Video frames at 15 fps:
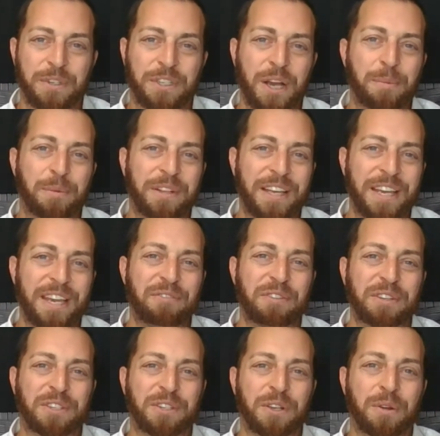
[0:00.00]
which I
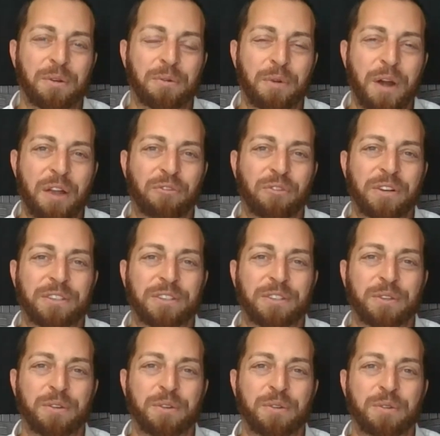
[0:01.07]
believe is a reference
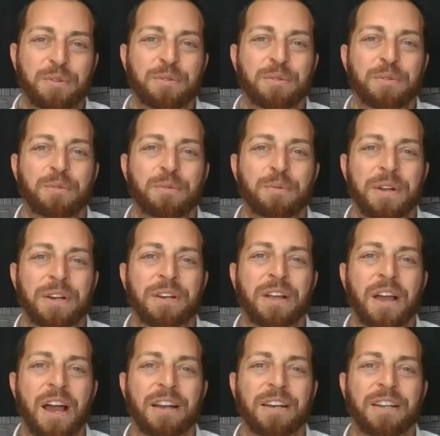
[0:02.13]
to what
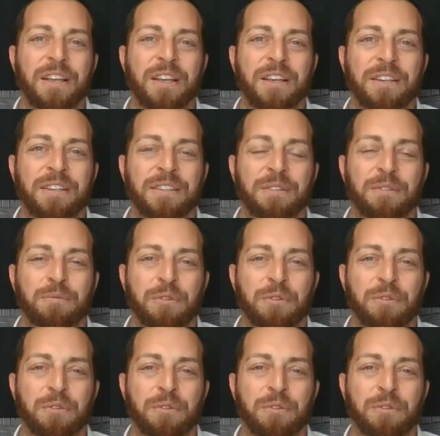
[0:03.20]
Gandhi